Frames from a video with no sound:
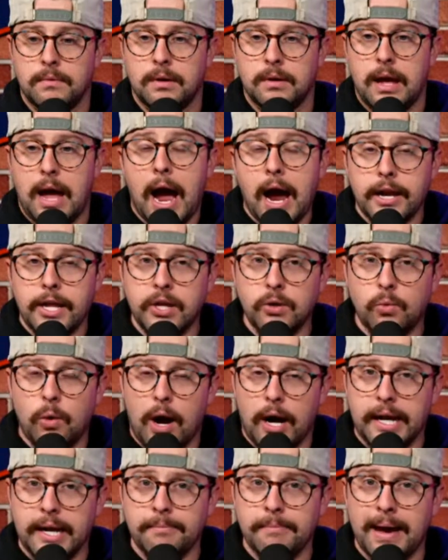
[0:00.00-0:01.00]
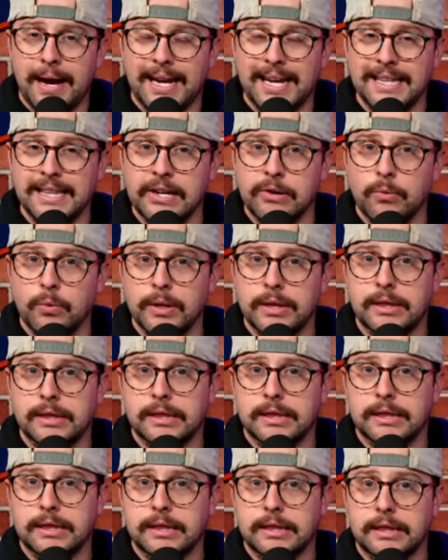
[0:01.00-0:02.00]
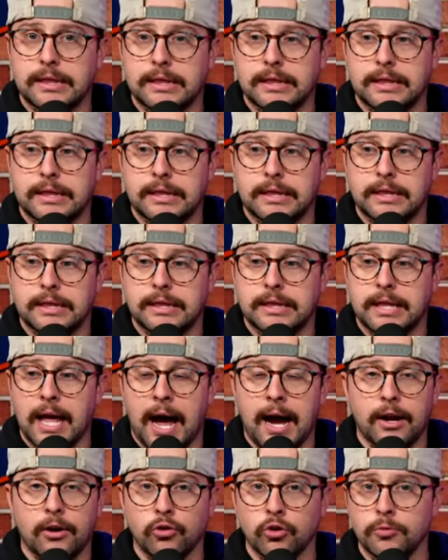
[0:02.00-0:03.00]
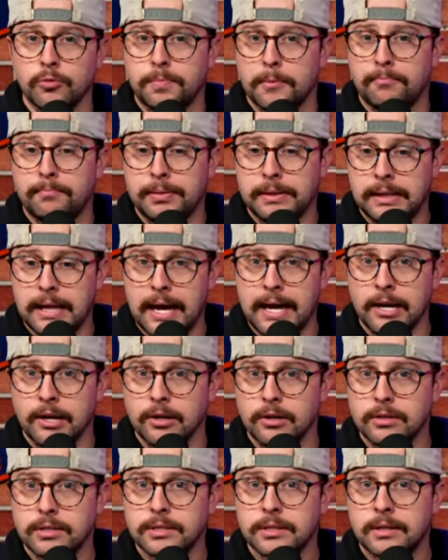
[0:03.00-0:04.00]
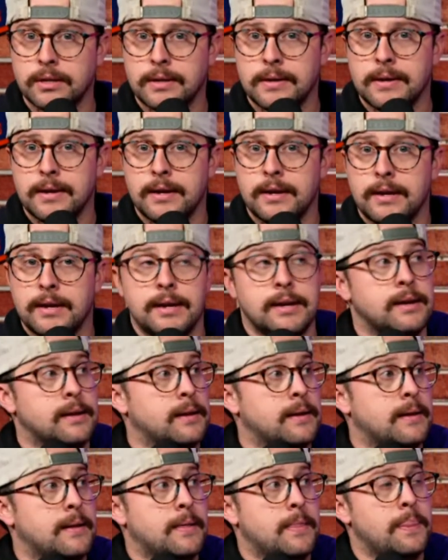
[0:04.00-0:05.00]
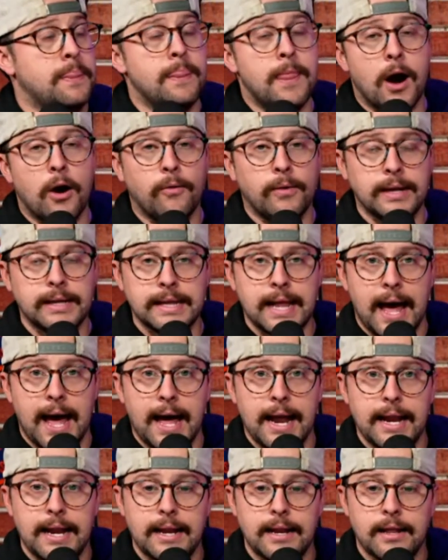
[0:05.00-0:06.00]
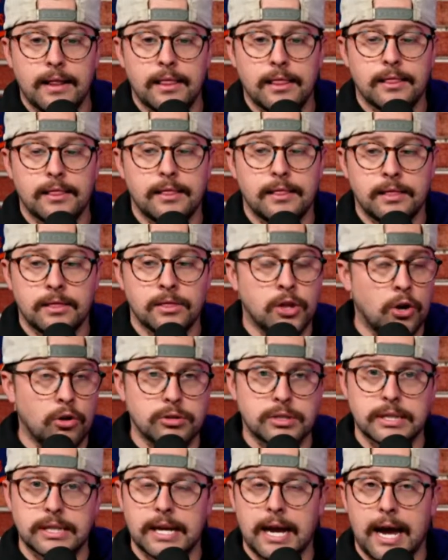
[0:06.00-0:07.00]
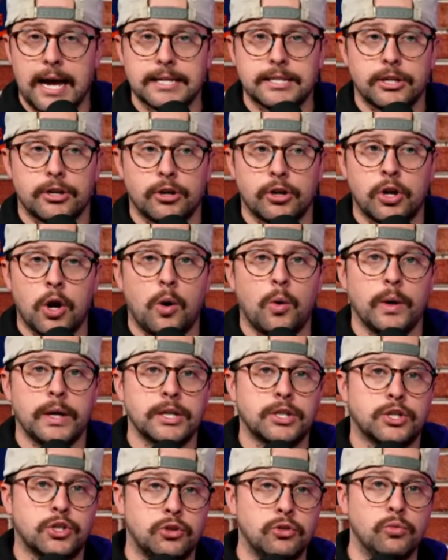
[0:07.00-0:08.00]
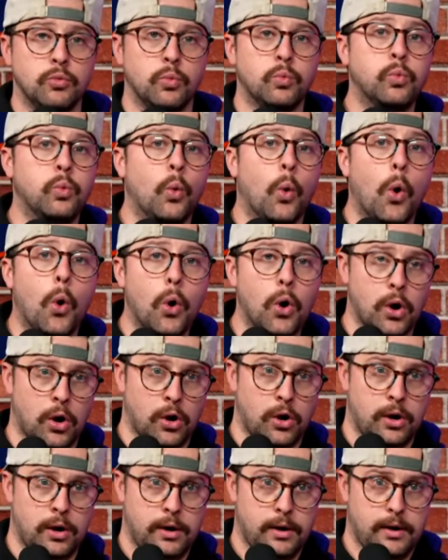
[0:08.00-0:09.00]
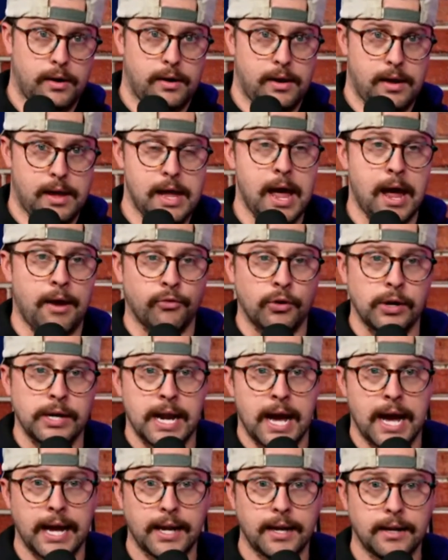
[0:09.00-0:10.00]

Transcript: How do you walk him back in there with that group of players, knowing that those are the guys that are going to war every night,